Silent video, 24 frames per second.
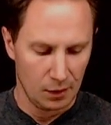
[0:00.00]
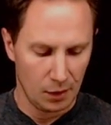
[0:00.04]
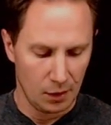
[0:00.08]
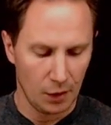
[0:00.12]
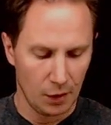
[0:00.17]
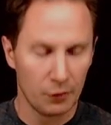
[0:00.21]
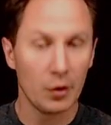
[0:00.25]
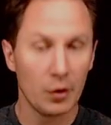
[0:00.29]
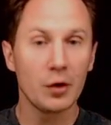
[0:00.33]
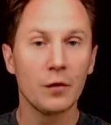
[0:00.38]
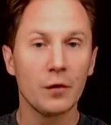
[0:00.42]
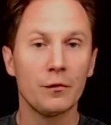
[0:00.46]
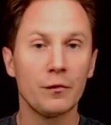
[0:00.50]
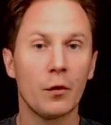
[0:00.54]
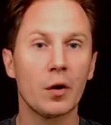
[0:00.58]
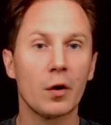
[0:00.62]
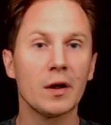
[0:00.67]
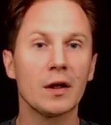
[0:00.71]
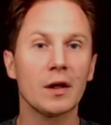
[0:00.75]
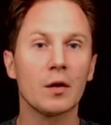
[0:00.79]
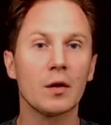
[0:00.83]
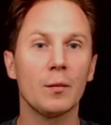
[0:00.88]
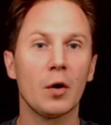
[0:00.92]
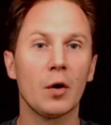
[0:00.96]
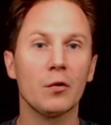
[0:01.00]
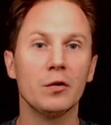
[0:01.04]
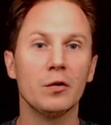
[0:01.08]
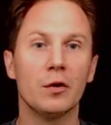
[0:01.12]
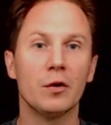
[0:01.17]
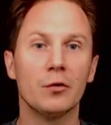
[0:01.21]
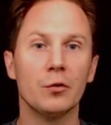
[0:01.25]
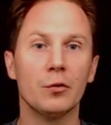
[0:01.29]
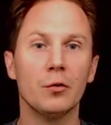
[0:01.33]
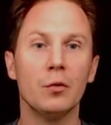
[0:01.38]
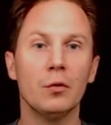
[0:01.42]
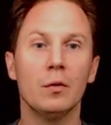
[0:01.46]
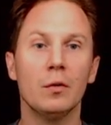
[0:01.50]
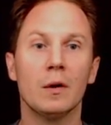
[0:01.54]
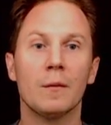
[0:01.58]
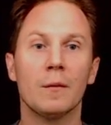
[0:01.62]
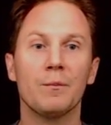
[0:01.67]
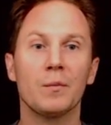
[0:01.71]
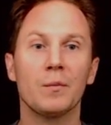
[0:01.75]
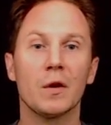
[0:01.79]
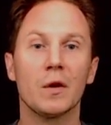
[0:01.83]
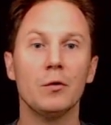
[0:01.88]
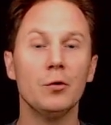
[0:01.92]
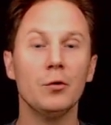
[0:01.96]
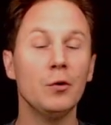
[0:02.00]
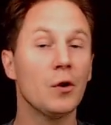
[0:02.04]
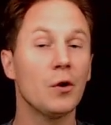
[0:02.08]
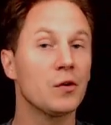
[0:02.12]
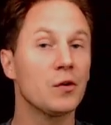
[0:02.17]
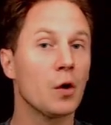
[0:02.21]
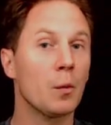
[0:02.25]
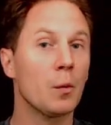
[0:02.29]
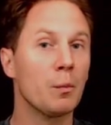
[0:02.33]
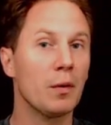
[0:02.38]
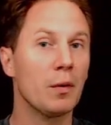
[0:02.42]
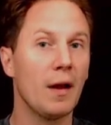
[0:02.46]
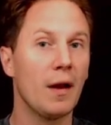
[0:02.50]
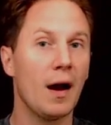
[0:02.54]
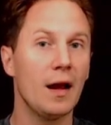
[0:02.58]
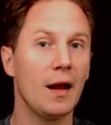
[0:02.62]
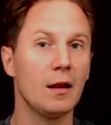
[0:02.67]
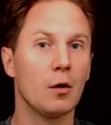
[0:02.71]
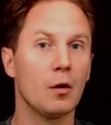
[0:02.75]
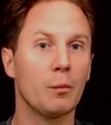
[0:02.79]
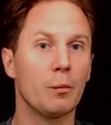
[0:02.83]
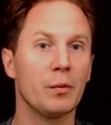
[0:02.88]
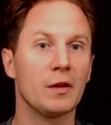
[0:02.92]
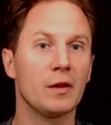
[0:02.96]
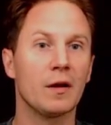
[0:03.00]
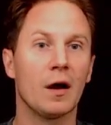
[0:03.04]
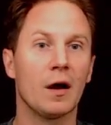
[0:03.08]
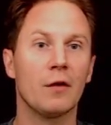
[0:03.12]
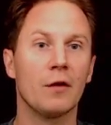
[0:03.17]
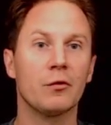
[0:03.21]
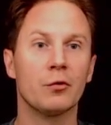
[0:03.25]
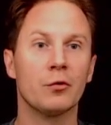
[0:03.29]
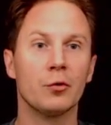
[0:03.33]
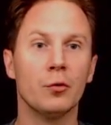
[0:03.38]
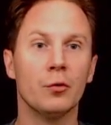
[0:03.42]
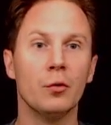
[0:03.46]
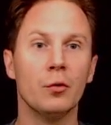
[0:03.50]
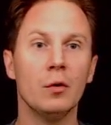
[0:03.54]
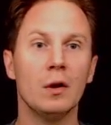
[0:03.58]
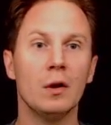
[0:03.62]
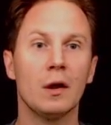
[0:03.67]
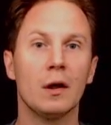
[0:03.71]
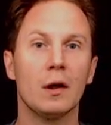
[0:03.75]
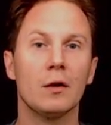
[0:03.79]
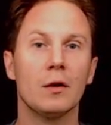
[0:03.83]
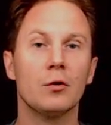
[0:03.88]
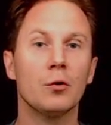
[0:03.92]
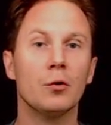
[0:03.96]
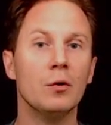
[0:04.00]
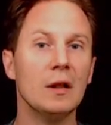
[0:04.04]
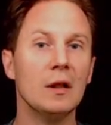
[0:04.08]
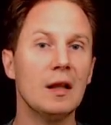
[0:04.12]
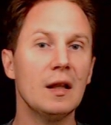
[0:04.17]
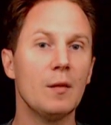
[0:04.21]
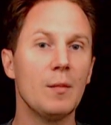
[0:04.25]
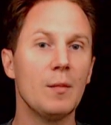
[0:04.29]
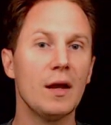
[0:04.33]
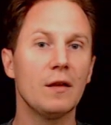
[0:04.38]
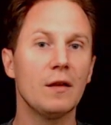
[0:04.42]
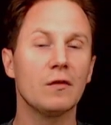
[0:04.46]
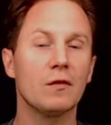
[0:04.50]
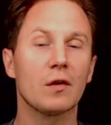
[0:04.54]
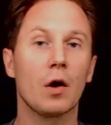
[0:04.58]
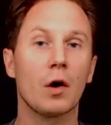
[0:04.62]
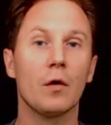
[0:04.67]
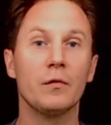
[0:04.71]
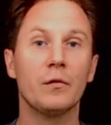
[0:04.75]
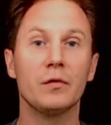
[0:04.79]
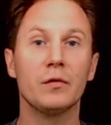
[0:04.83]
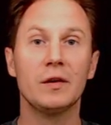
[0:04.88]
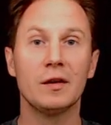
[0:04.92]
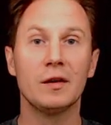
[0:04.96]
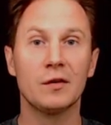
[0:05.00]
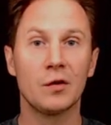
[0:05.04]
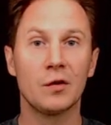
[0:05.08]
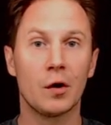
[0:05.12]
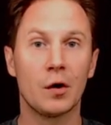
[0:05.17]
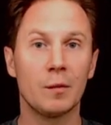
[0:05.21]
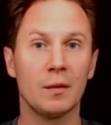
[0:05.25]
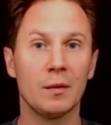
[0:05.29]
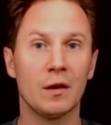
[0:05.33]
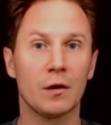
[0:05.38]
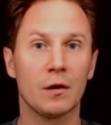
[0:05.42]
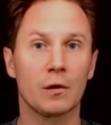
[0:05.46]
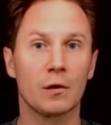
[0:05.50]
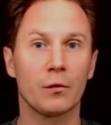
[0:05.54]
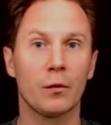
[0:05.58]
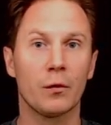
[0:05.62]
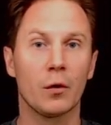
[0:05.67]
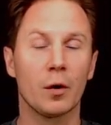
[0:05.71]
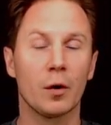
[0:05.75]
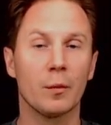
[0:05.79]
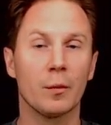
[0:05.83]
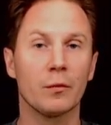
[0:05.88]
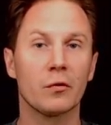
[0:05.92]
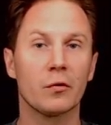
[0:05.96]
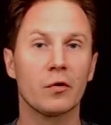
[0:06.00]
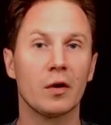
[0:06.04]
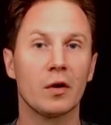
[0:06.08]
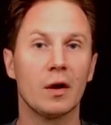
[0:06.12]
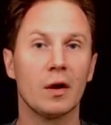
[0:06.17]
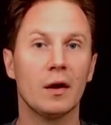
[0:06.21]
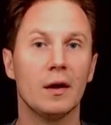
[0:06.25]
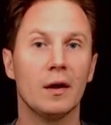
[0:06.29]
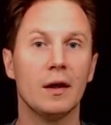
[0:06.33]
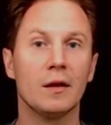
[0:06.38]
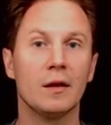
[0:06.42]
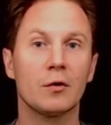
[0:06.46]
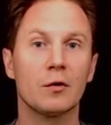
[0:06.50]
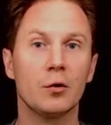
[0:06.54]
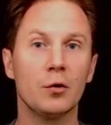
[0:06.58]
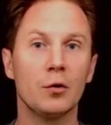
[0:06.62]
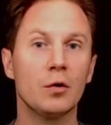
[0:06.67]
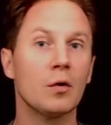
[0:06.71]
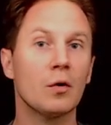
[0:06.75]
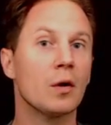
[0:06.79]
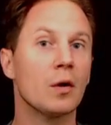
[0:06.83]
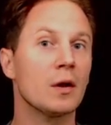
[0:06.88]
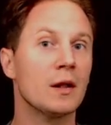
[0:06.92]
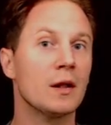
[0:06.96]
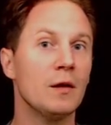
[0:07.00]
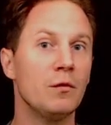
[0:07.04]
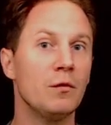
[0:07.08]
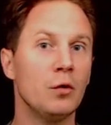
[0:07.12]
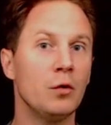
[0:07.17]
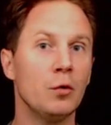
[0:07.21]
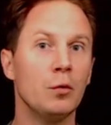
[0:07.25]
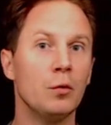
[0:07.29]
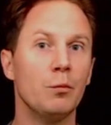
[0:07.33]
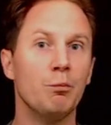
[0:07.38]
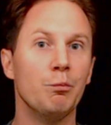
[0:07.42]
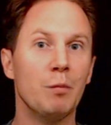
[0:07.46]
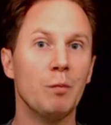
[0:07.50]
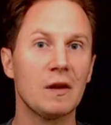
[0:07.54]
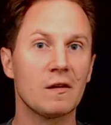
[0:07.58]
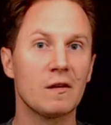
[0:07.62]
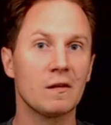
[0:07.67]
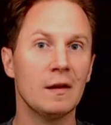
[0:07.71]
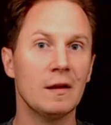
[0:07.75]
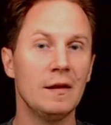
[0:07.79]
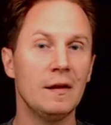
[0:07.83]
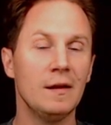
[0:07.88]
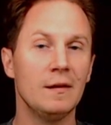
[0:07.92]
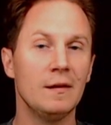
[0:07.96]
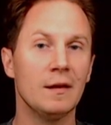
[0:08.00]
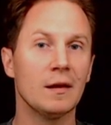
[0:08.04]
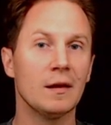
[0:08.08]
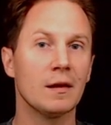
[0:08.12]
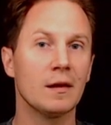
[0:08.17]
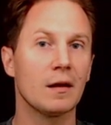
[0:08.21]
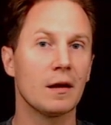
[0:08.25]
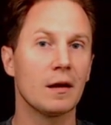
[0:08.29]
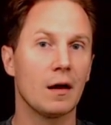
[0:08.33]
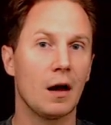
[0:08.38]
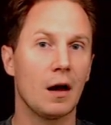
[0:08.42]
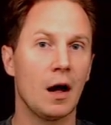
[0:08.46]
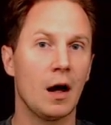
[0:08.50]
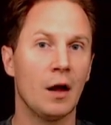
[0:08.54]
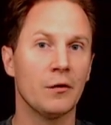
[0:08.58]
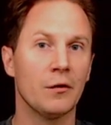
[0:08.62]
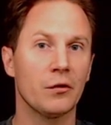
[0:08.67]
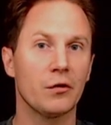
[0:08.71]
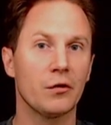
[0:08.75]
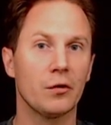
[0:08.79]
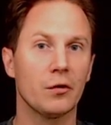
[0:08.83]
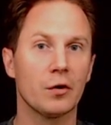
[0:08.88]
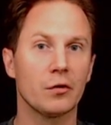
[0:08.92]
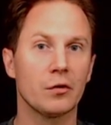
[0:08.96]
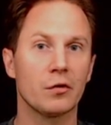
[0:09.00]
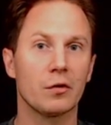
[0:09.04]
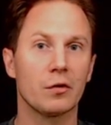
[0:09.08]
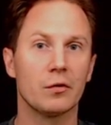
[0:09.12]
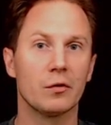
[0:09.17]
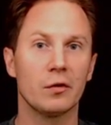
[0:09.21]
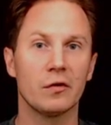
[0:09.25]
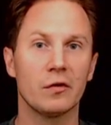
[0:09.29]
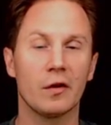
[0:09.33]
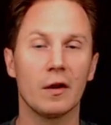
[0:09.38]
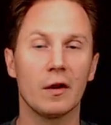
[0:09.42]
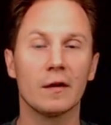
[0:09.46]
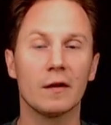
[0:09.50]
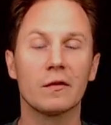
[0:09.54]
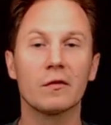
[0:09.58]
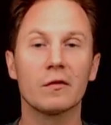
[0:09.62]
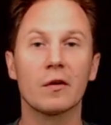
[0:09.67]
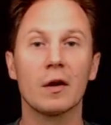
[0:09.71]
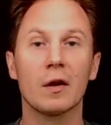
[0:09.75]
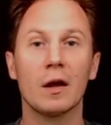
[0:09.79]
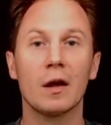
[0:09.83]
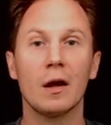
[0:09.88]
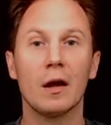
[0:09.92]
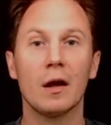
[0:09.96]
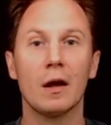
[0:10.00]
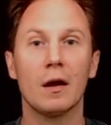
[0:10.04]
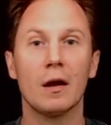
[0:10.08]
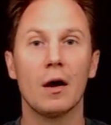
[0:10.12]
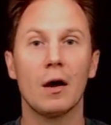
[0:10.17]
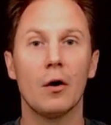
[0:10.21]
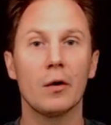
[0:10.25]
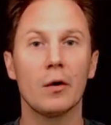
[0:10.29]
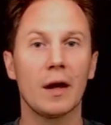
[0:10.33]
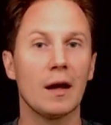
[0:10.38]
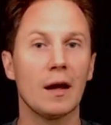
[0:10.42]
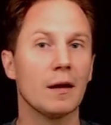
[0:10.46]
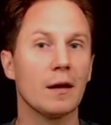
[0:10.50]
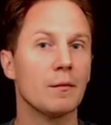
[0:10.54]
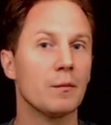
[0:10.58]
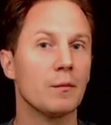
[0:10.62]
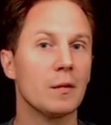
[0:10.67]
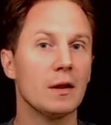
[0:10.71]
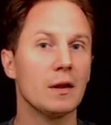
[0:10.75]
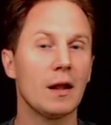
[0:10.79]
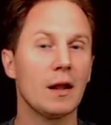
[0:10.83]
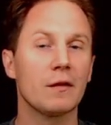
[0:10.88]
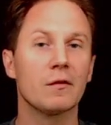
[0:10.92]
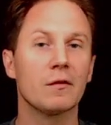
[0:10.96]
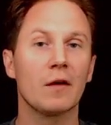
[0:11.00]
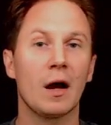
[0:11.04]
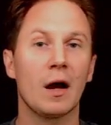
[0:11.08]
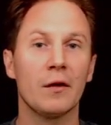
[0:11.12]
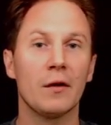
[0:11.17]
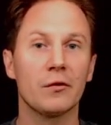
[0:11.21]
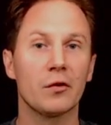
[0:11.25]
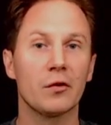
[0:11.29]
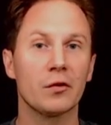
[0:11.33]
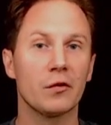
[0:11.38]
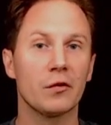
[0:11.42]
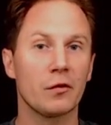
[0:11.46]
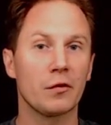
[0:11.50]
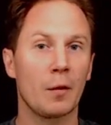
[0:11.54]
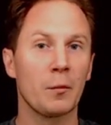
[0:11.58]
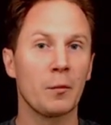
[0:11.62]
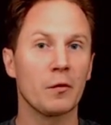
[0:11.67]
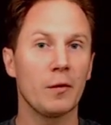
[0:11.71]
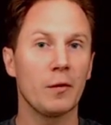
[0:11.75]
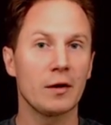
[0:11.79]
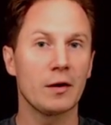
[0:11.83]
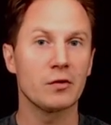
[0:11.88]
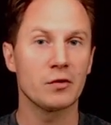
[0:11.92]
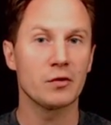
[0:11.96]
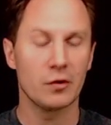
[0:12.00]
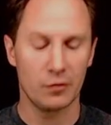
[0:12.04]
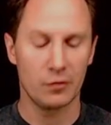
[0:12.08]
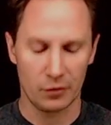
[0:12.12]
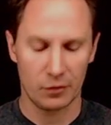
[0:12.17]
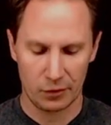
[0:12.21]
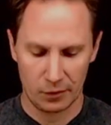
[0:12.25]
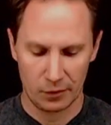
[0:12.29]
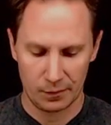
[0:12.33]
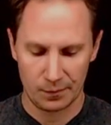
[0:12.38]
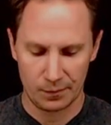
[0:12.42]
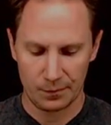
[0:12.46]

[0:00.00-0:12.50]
A word of warning about the rule: do not apply L'Hôpital's rule to limits of determinate forms. It could give you misleading answers, results. Okay, let's answer some questions.